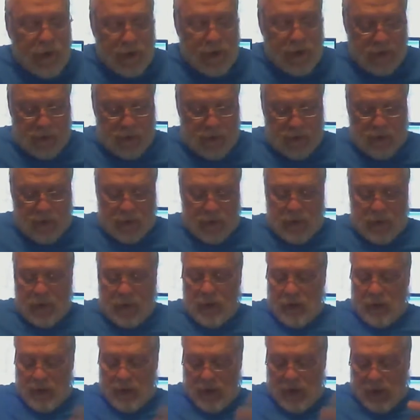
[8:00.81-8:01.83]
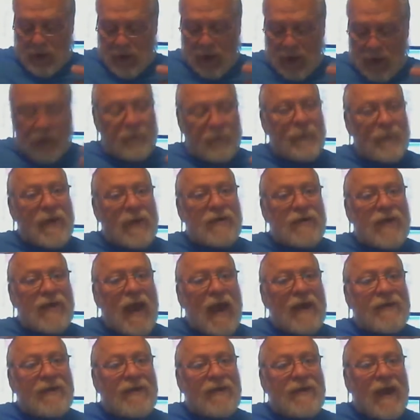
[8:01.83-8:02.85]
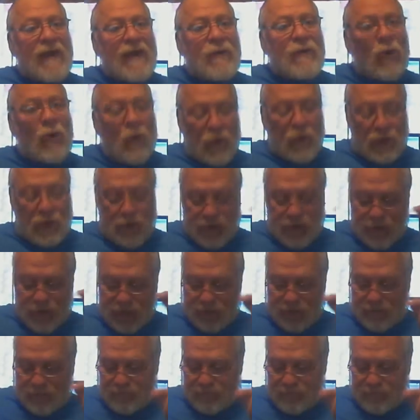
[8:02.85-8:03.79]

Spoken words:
here. That the beast had 10 horns,